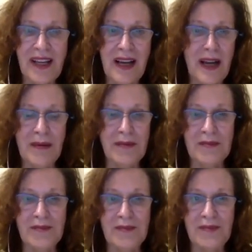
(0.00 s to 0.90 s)
um,
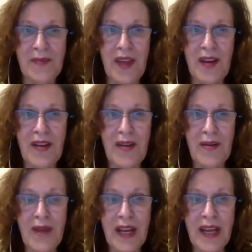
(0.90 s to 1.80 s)
you know, they're
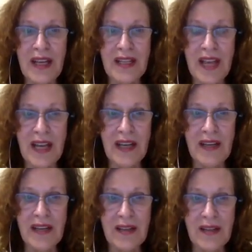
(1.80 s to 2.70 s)
already in debt
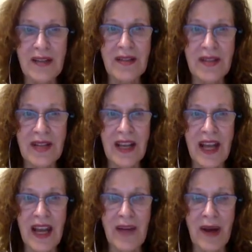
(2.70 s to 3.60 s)
usually
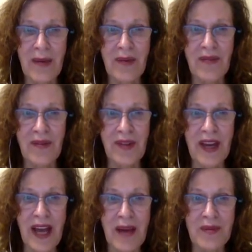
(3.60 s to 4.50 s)
anyway before they
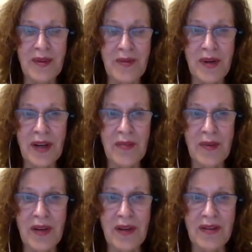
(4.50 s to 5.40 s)
come to work
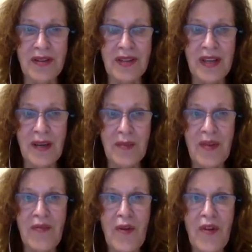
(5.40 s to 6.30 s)
because
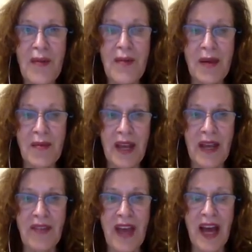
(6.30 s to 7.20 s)
before they met me,
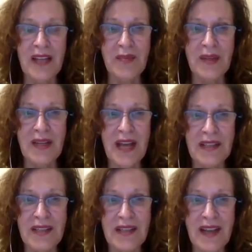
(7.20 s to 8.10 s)
if their husband
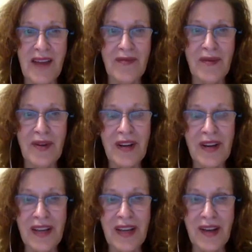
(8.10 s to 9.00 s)
doesn't have work,
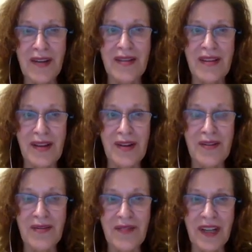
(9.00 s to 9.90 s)
they go to the
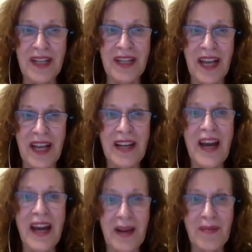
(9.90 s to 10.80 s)
local village
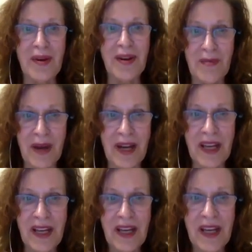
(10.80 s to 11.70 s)
lender and borrow
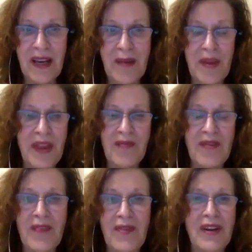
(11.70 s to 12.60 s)
money. But they've
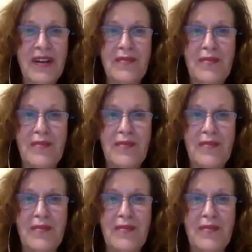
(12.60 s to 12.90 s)
never,